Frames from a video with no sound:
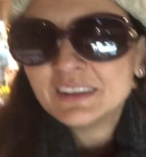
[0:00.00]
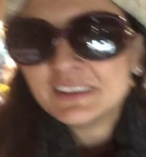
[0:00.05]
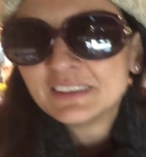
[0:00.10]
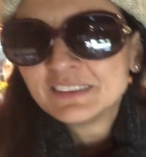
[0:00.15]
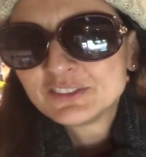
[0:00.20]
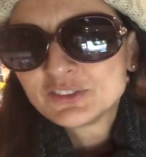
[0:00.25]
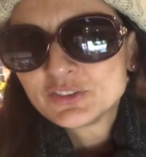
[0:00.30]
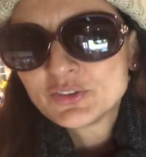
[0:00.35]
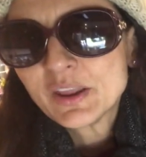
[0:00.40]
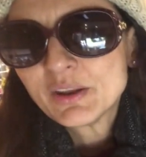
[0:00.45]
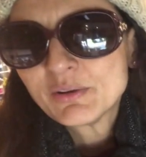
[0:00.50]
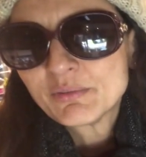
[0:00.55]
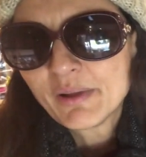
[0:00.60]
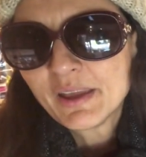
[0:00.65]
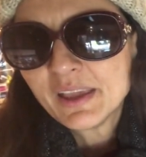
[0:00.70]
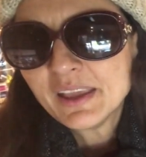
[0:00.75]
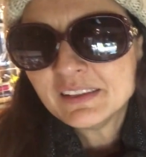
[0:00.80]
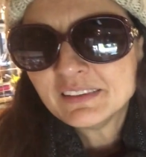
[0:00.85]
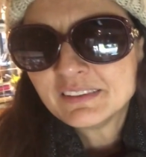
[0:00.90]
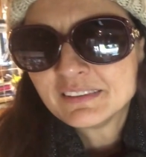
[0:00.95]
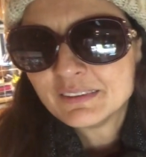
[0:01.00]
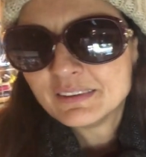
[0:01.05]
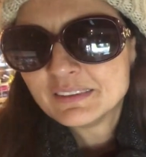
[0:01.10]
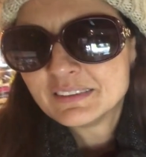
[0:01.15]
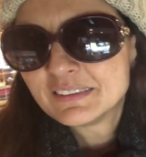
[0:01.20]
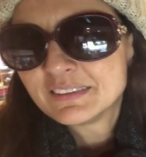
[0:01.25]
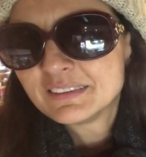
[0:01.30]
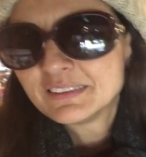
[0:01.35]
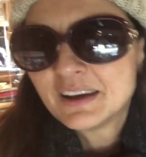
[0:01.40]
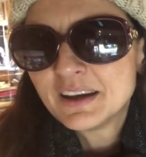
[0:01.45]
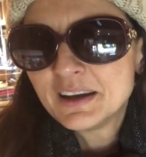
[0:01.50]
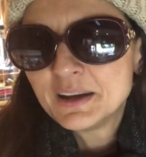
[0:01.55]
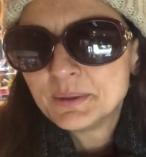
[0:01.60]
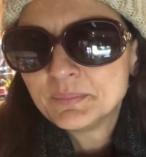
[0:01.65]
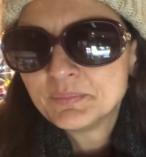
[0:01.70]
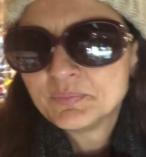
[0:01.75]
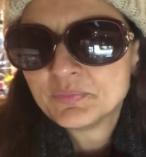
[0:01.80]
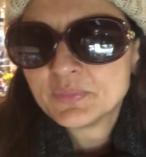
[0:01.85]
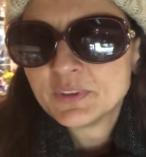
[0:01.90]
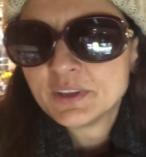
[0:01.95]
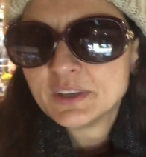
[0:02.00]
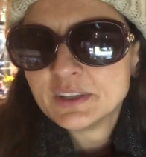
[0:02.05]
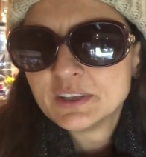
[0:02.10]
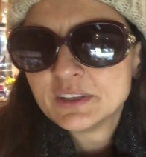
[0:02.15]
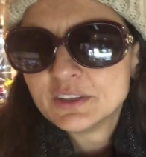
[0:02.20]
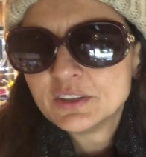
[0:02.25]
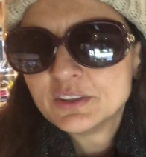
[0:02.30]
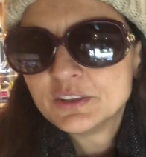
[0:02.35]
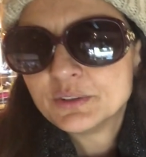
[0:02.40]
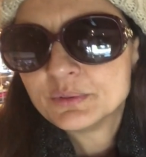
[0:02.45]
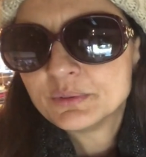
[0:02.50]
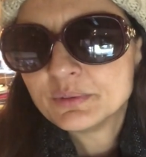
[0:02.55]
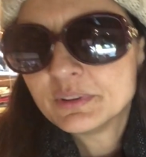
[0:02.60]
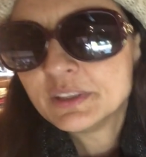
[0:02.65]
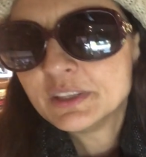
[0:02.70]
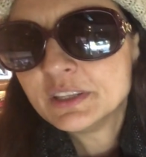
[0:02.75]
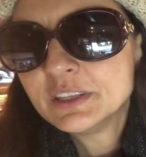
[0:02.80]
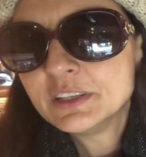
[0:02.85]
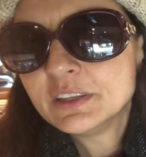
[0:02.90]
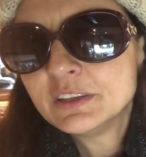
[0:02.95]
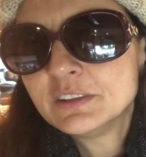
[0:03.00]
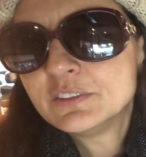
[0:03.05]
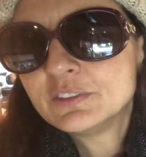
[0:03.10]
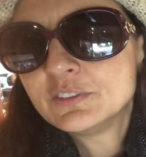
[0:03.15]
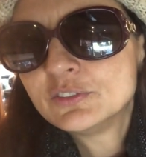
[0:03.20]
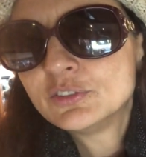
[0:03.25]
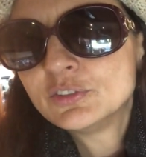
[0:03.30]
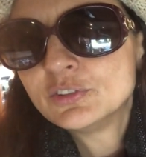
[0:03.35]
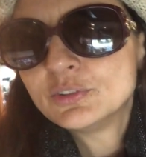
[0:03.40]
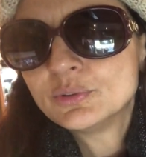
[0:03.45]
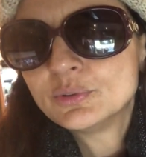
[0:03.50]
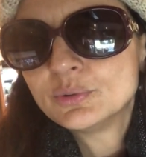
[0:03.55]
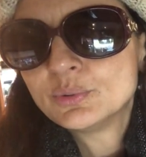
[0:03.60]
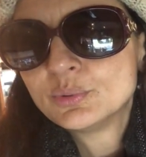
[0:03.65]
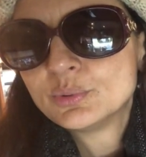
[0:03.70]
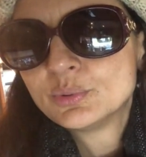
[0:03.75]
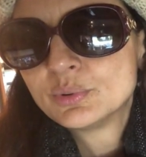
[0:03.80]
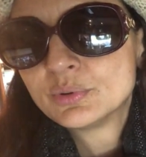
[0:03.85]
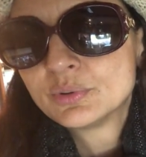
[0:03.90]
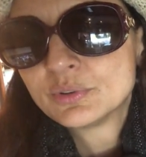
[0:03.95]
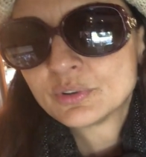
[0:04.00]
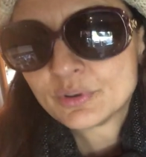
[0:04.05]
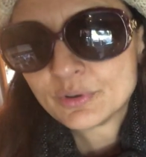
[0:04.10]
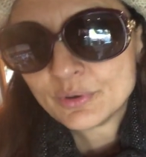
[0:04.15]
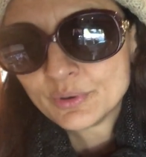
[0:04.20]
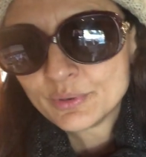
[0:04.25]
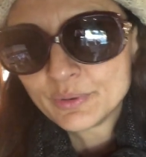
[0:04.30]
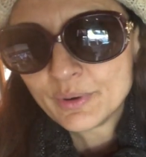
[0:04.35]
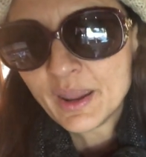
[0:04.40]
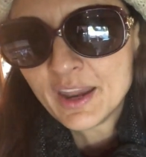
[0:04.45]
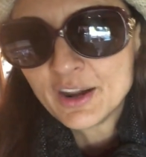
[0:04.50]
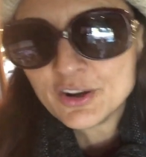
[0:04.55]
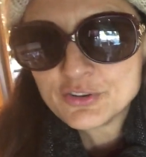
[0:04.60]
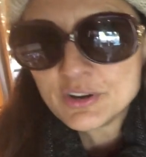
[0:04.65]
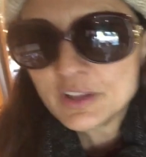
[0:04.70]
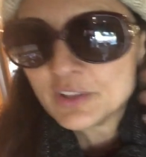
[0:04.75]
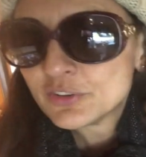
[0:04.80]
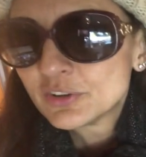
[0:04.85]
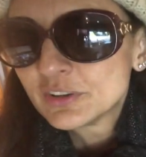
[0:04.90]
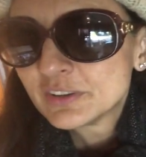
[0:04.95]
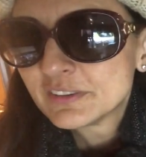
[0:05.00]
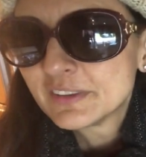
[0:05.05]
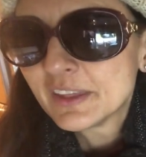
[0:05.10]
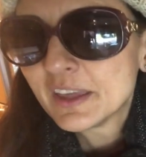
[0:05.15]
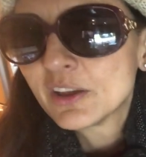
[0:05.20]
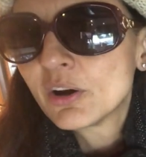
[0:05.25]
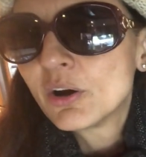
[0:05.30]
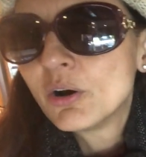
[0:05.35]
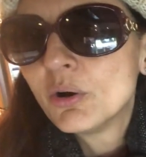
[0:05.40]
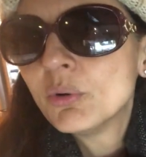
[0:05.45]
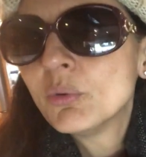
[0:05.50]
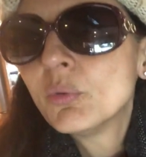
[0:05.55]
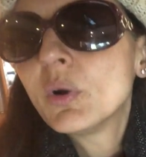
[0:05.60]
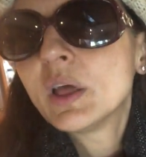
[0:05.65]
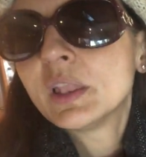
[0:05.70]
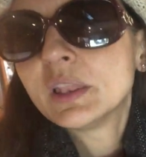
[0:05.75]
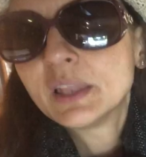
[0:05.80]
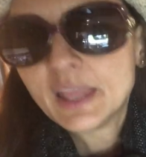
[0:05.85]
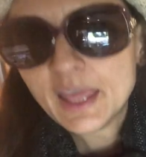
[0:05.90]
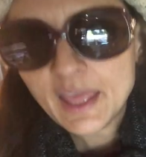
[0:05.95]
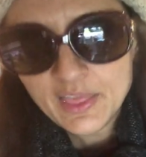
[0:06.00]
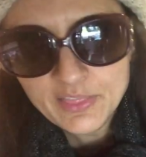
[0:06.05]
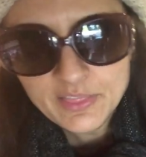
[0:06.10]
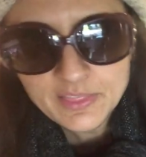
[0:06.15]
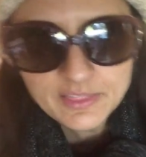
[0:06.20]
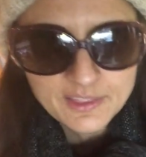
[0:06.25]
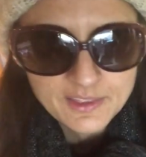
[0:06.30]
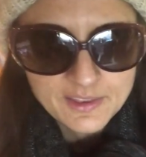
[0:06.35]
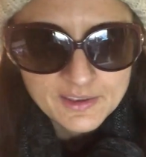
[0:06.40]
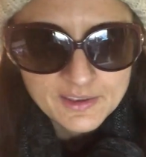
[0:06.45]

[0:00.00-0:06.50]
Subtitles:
straight, right? So it's you don't really need to go to a hairdresser. It's like all one length.